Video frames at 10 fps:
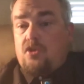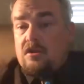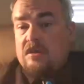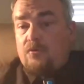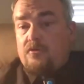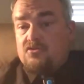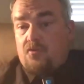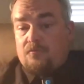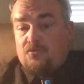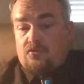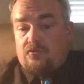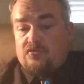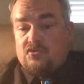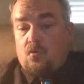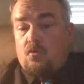Hebrew
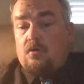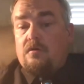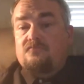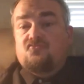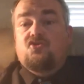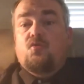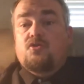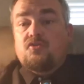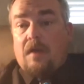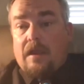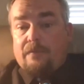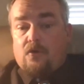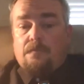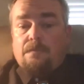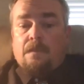scriptures or Jewish
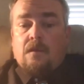Bible.